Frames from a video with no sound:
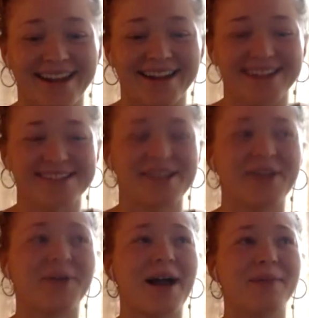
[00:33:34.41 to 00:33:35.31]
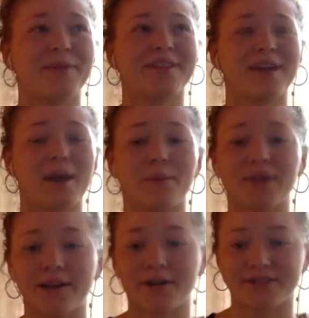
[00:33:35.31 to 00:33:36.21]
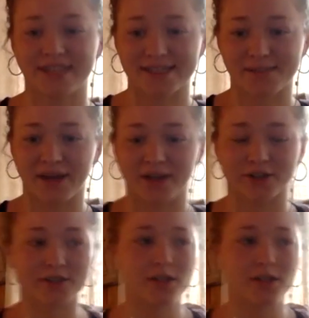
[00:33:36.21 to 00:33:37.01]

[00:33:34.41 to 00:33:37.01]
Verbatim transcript: So I'm with a company called Dance Makers.